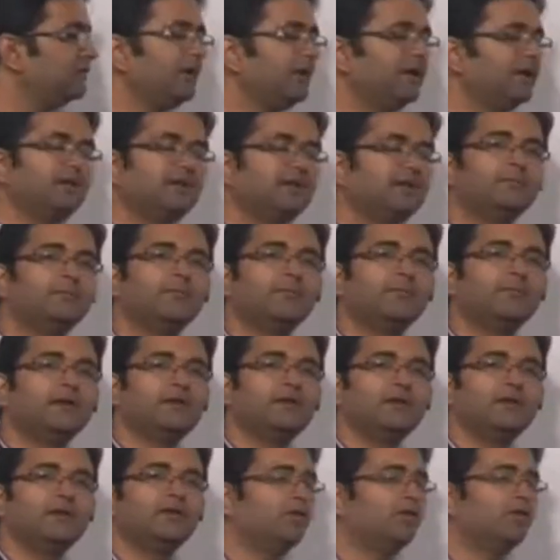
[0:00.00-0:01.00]
input by
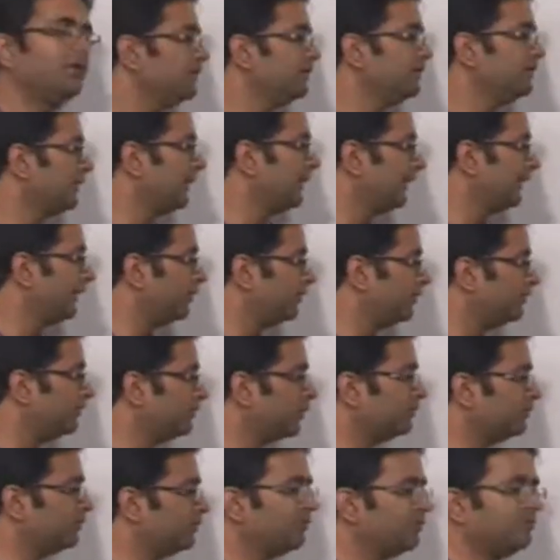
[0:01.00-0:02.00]
t naught. I got
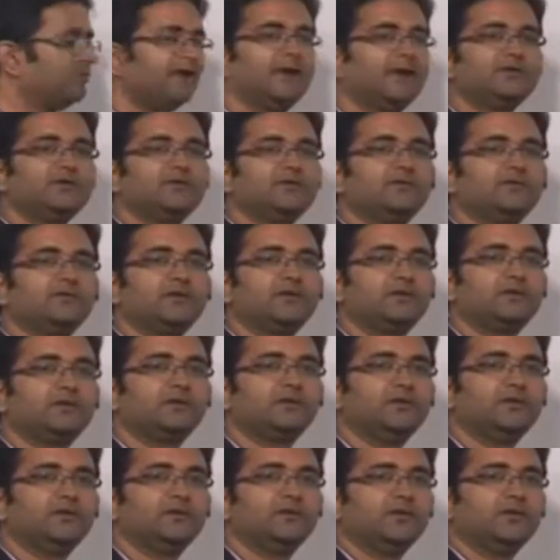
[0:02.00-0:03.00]
the output y dash of
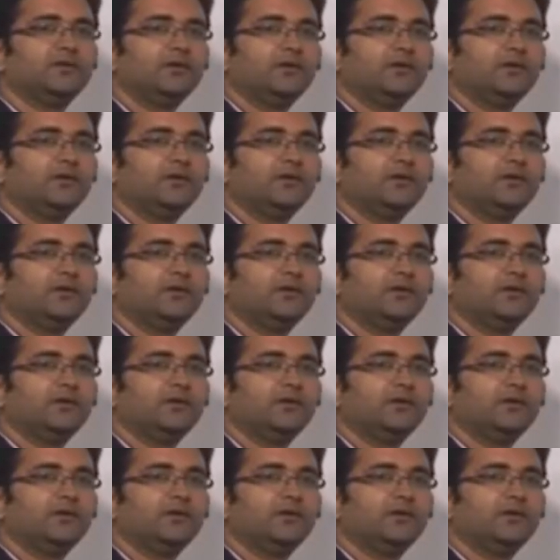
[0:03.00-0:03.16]
t.